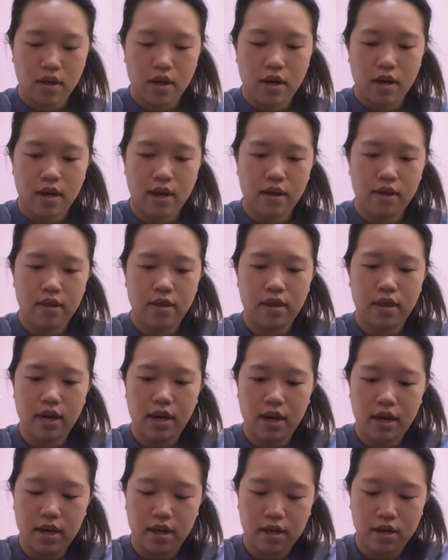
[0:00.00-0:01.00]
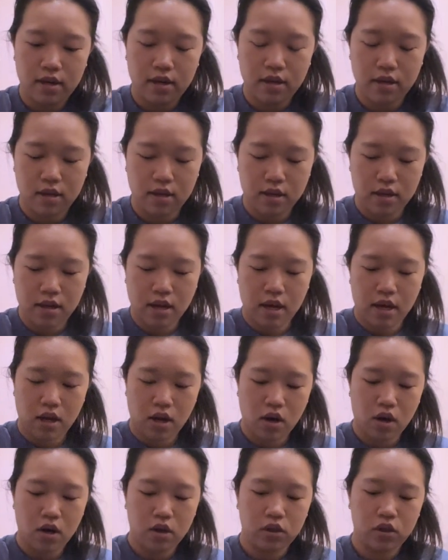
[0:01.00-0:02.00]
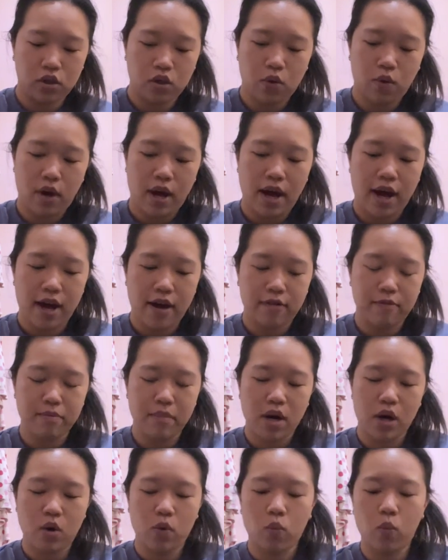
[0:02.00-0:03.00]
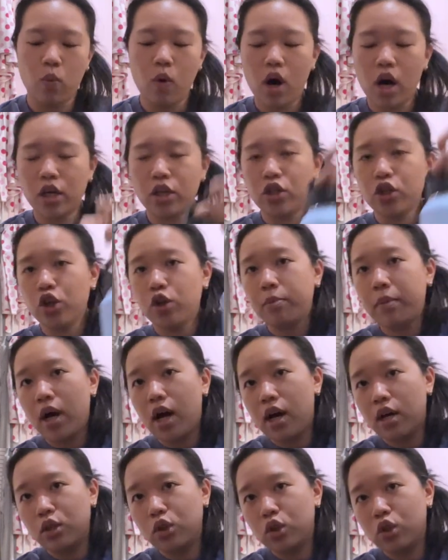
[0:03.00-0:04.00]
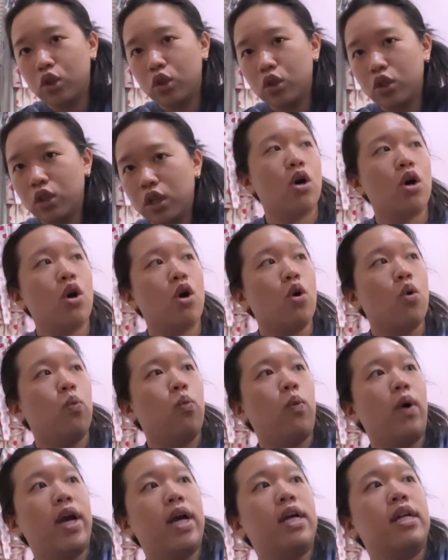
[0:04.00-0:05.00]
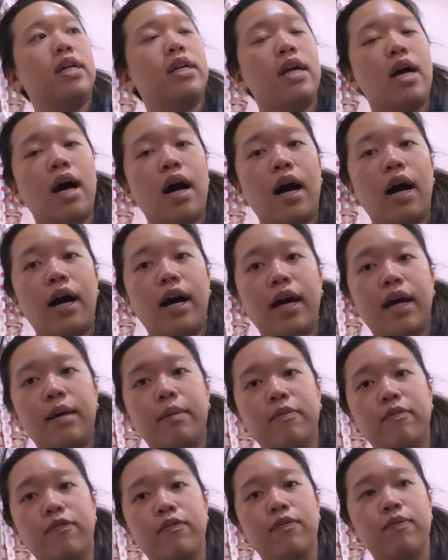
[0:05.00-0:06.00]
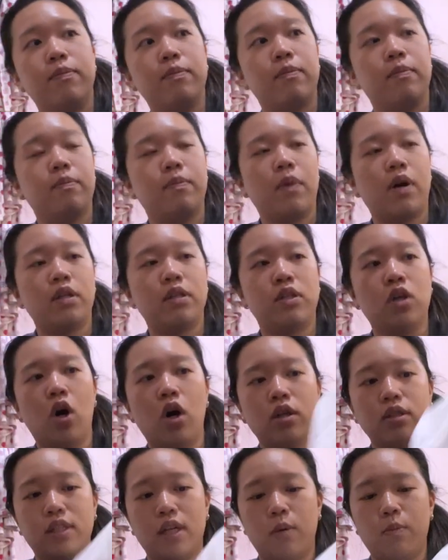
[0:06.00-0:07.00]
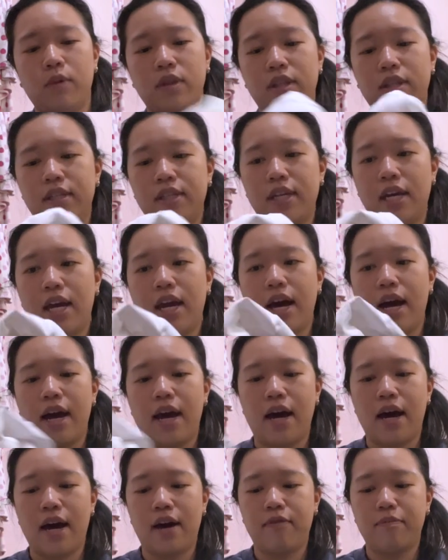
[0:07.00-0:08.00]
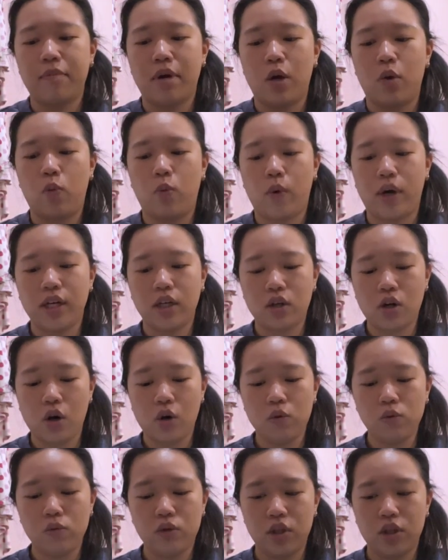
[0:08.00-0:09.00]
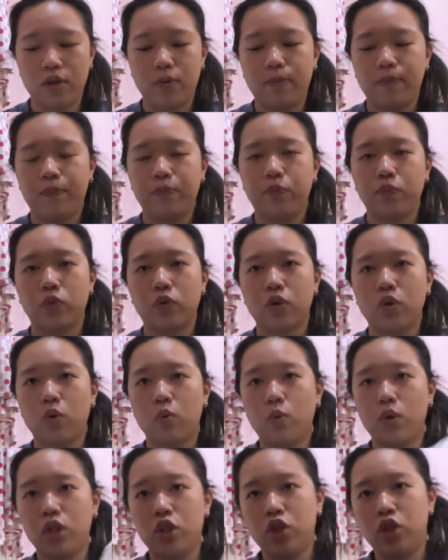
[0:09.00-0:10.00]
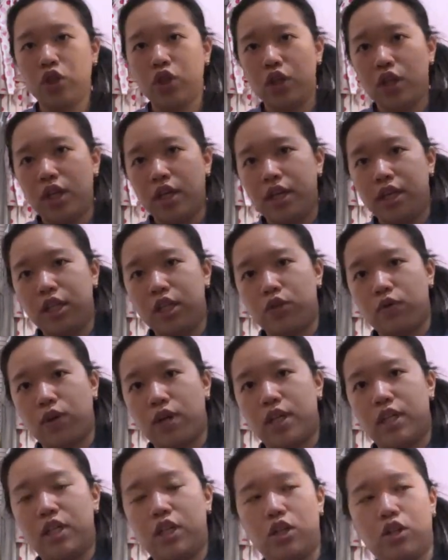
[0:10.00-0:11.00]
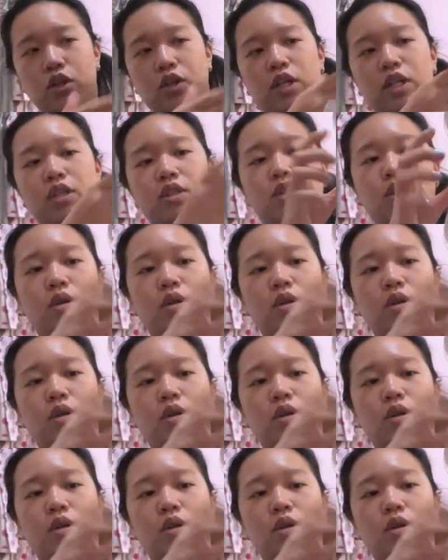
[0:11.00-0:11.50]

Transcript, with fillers: And then I also have my water bottle. When I'm all done with the day, I have my white coat, which is right here. It's